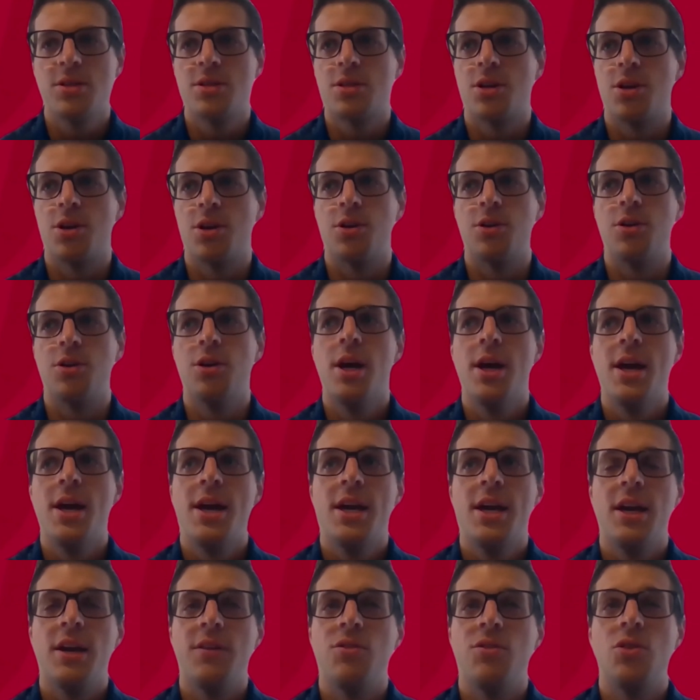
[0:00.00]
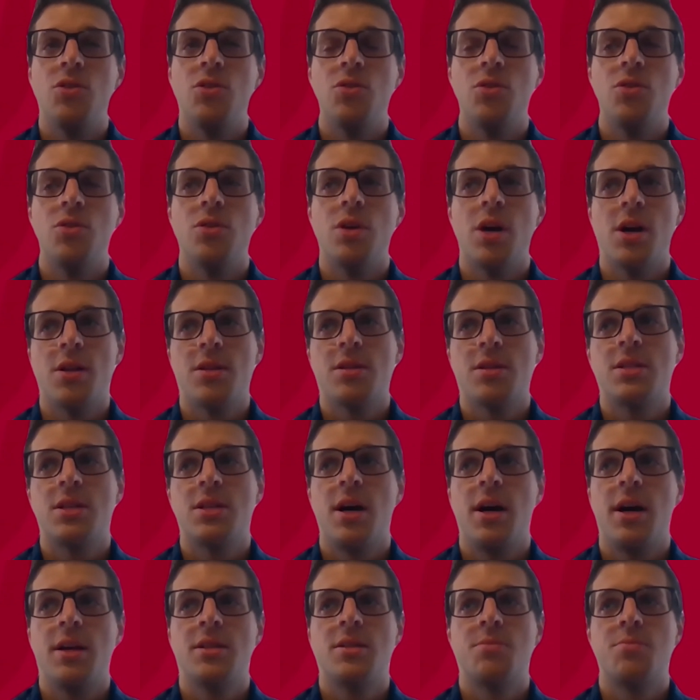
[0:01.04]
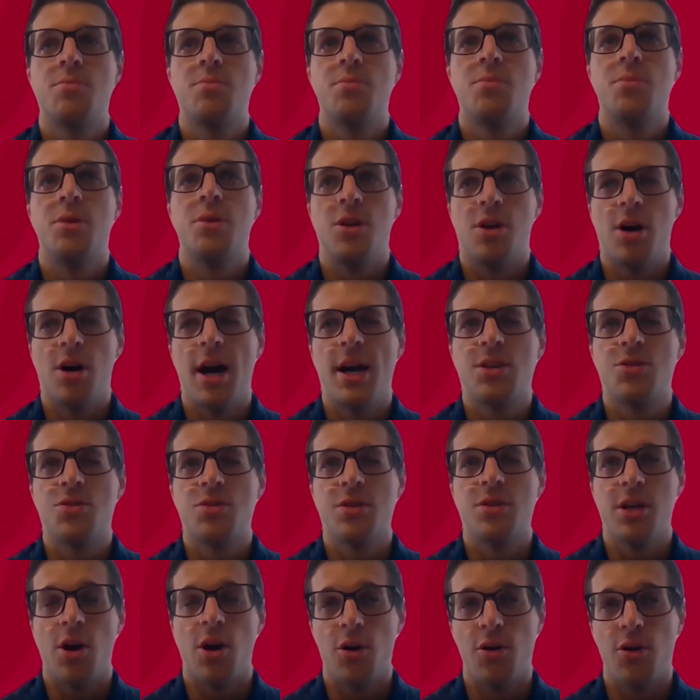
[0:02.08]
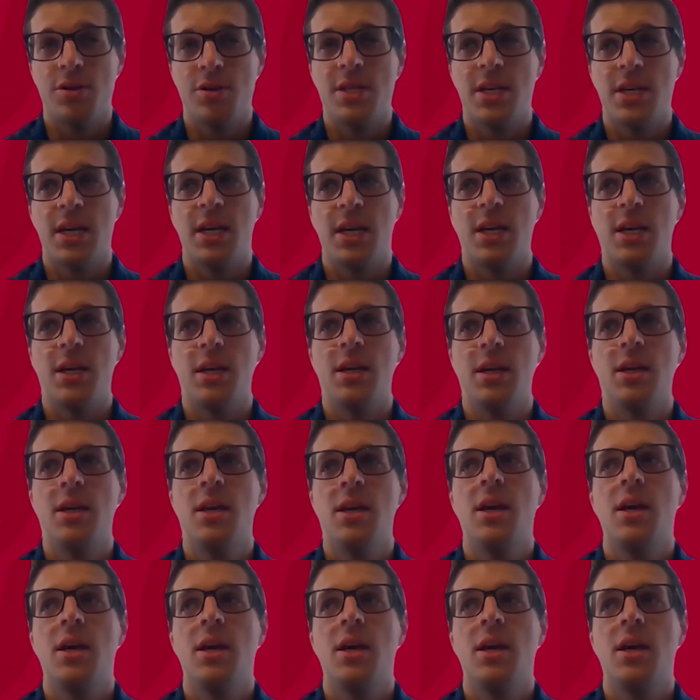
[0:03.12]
So if you do health science, podiatry, OT,